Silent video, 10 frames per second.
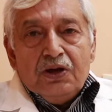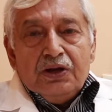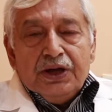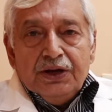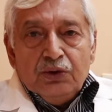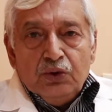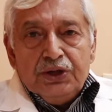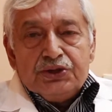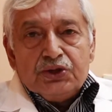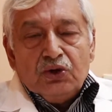In
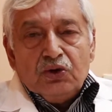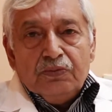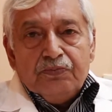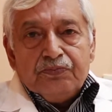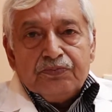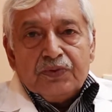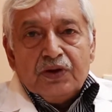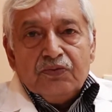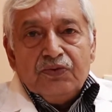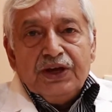doing so, we